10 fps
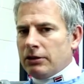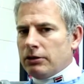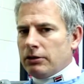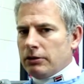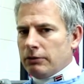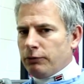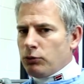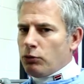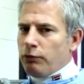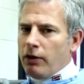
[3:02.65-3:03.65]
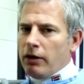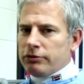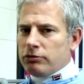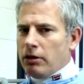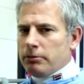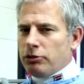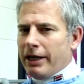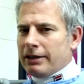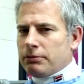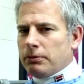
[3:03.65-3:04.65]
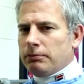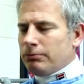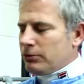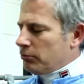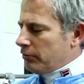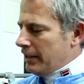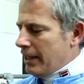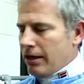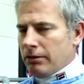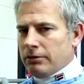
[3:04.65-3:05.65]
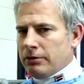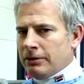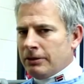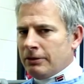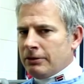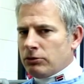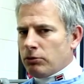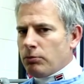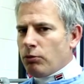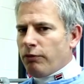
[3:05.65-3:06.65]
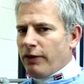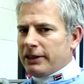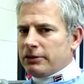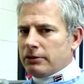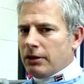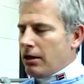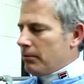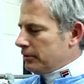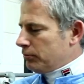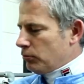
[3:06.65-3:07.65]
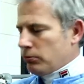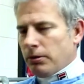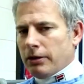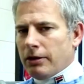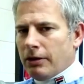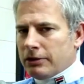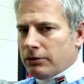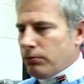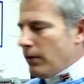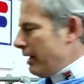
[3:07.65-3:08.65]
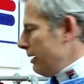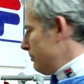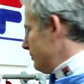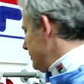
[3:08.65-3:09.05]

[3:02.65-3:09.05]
The 4 or 5 stripe tracks were sort of renowned, sort of more fashion garments worn by the likes of Wham.